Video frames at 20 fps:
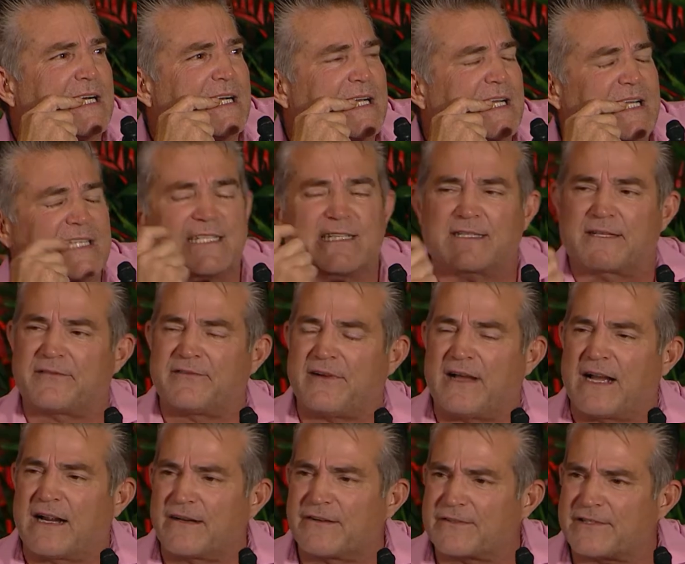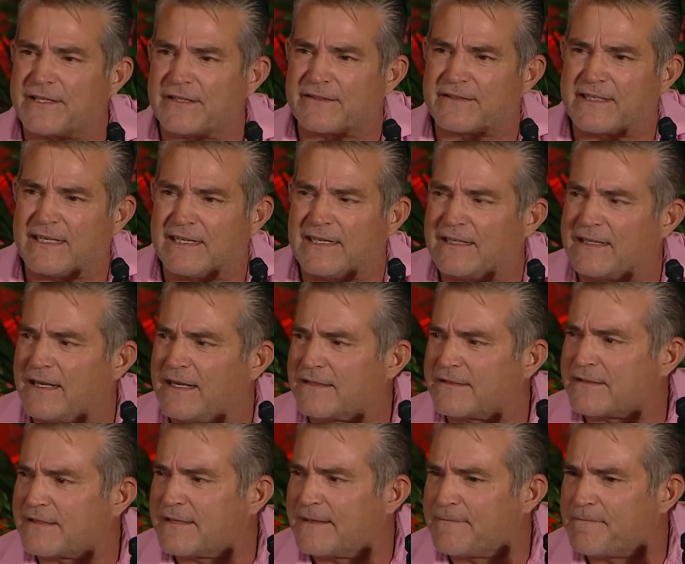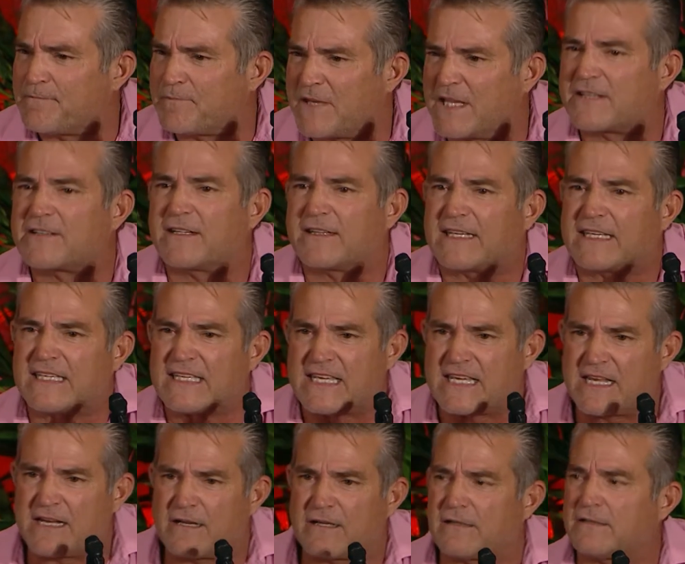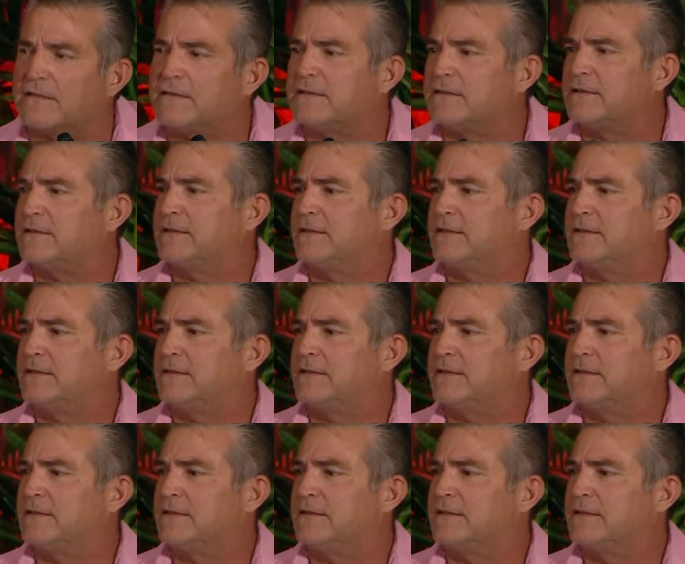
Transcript: Is it the fires that are killing us? Is it the gear?